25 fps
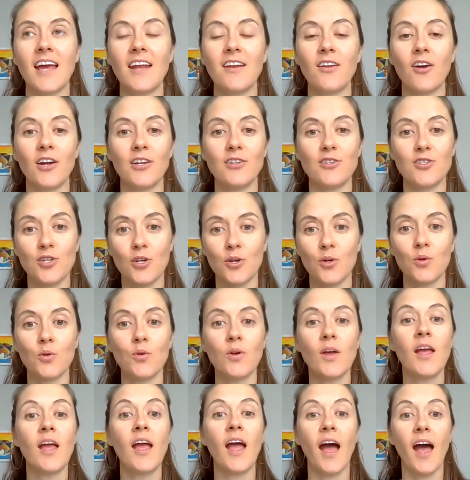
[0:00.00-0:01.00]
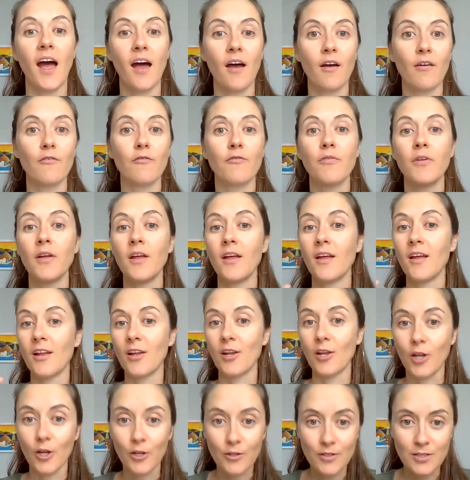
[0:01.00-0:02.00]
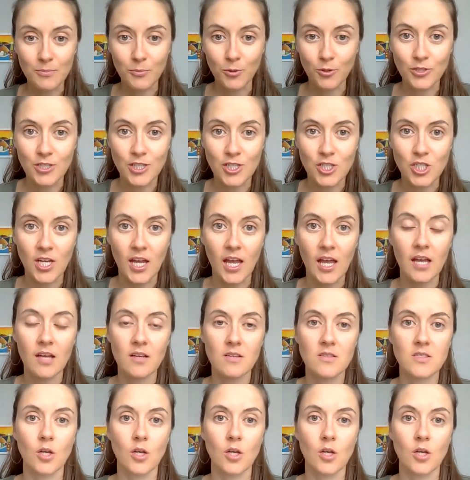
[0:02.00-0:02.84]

and I do have lots more to share.